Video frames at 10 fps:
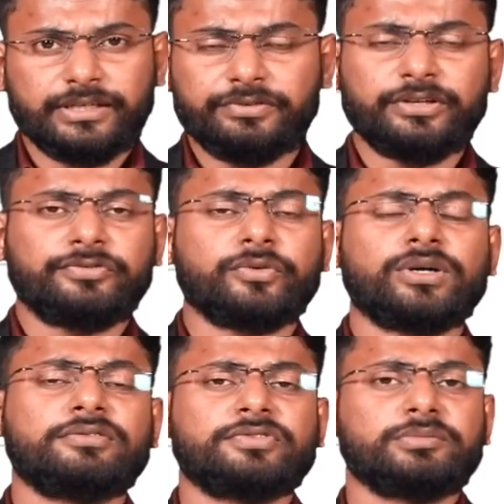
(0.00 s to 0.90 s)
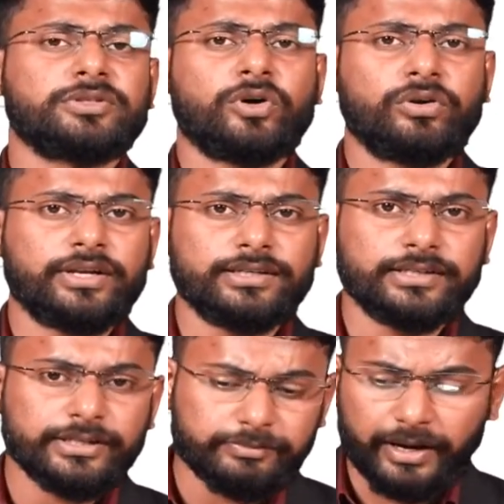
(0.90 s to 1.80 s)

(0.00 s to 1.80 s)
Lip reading: even if you come from a non-technical